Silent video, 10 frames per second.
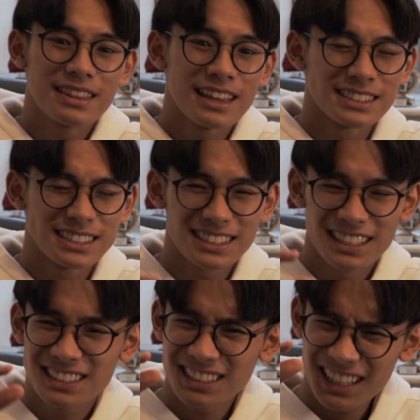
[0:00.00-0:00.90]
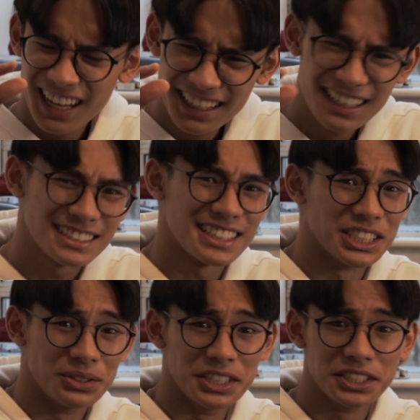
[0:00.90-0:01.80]
that's a slight
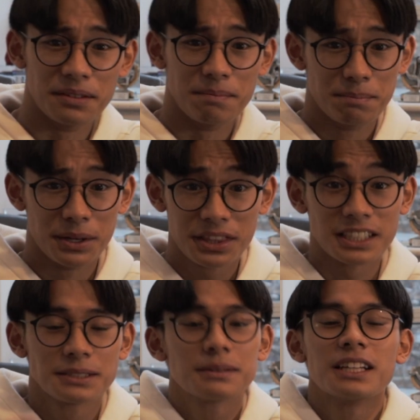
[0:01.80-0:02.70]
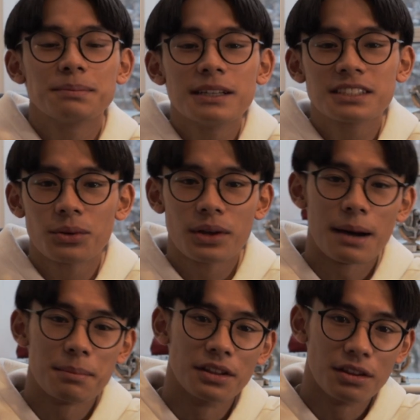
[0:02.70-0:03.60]
exaggeration, but that's basically what
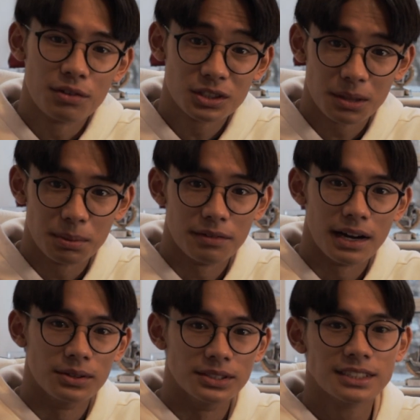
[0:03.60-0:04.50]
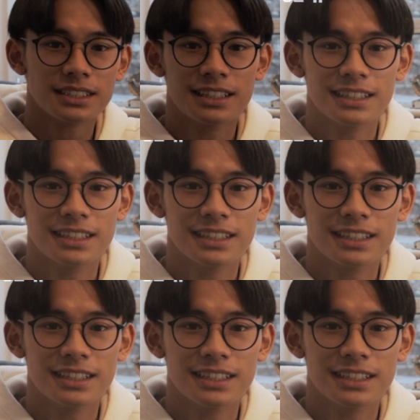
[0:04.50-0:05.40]
happened in the first couple of hours.
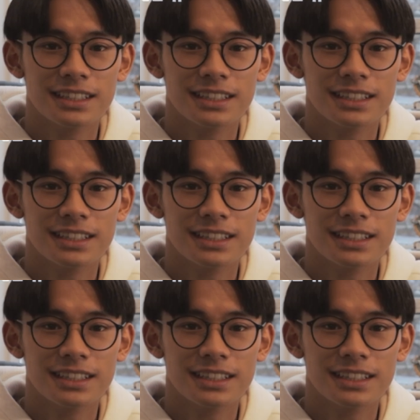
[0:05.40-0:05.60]
Oh, okay,